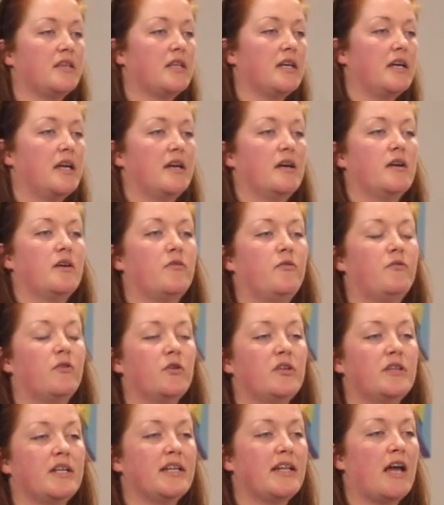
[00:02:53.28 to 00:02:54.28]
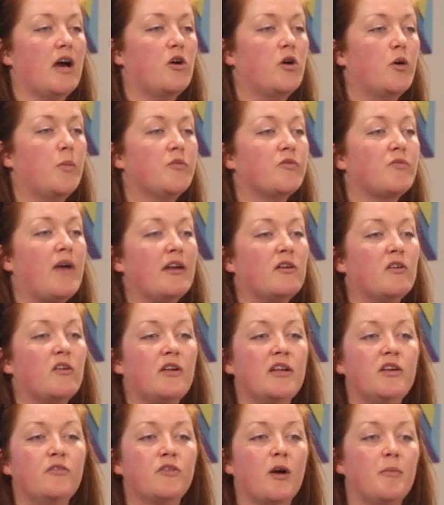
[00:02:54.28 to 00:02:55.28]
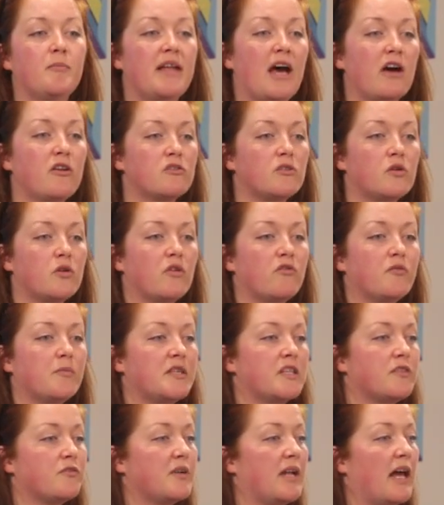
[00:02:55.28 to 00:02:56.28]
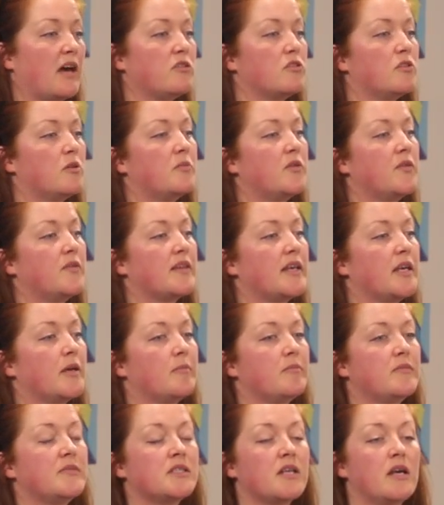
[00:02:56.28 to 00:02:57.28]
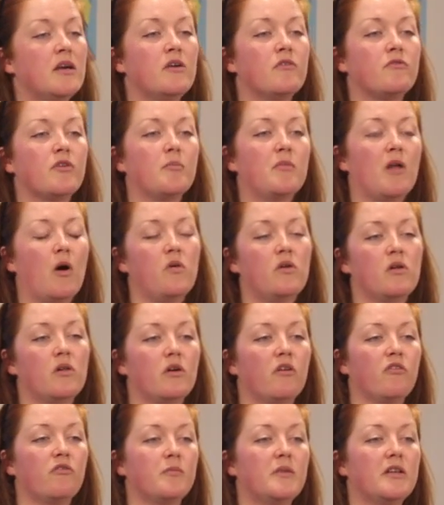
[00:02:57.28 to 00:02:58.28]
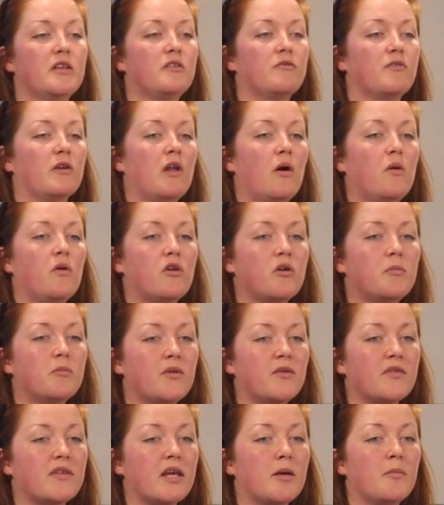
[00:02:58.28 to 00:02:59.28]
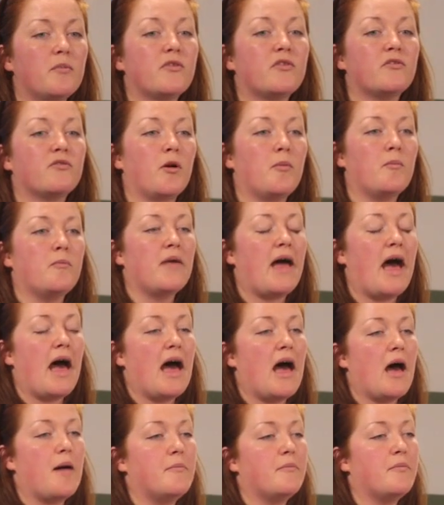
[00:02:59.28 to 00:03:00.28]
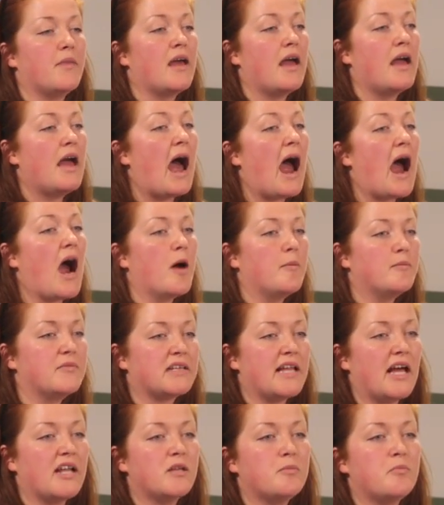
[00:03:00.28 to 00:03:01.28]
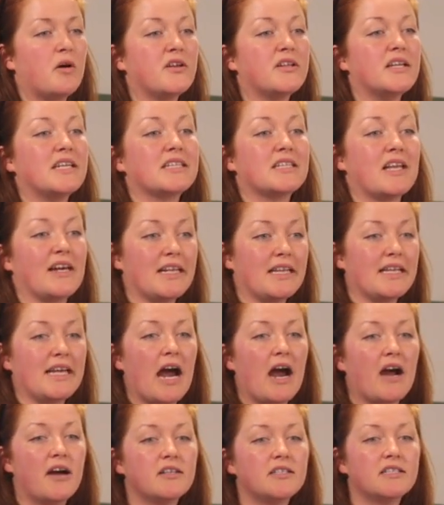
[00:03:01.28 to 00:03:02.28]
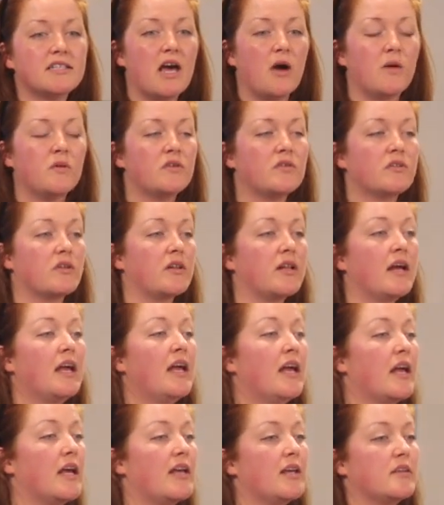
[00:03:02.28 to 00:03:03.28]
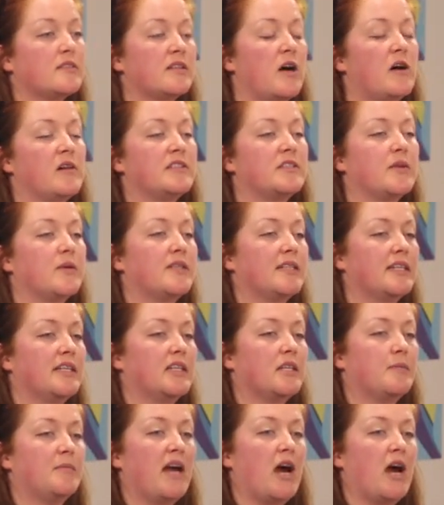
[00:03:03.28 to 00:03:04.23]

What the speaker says: the funding that comes regularly from national governments for national museums, from local governments for local museums, from arm's length bodies like the Arts Council, is also seen to